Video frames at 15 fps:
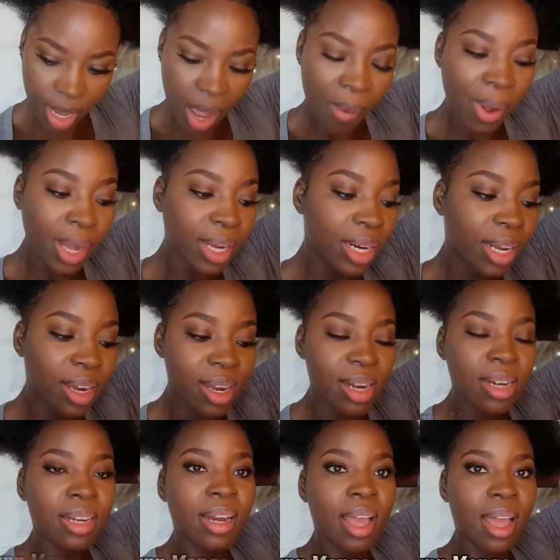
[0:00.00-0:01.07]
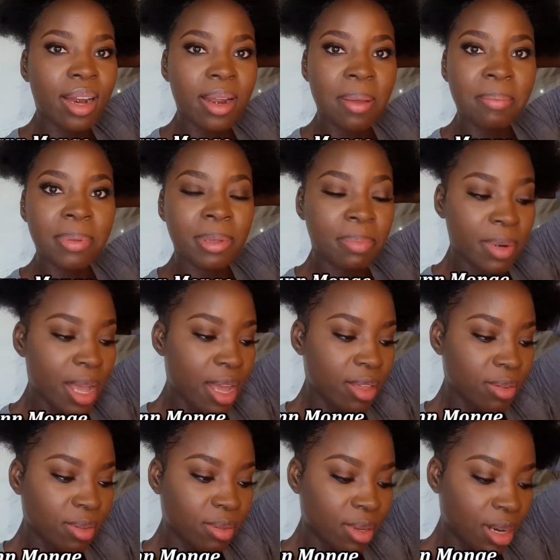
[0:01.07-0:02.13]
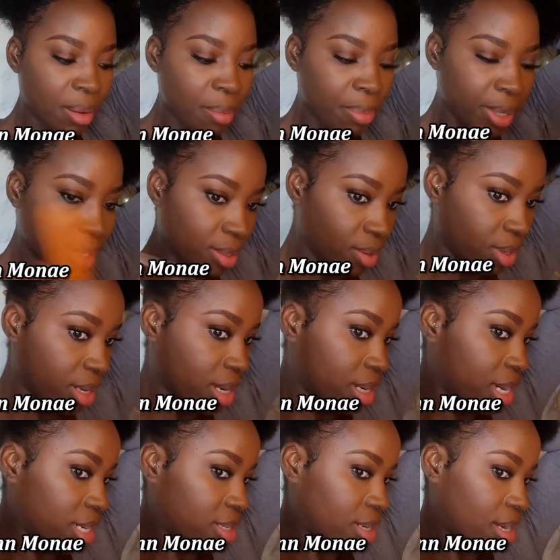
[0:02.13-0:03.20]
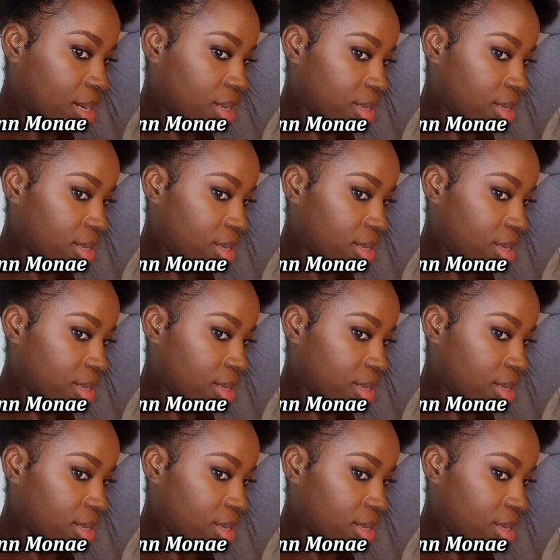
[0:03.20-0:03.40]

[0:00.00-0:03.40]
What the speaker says: What kind of curling iron them people are using them press out their natural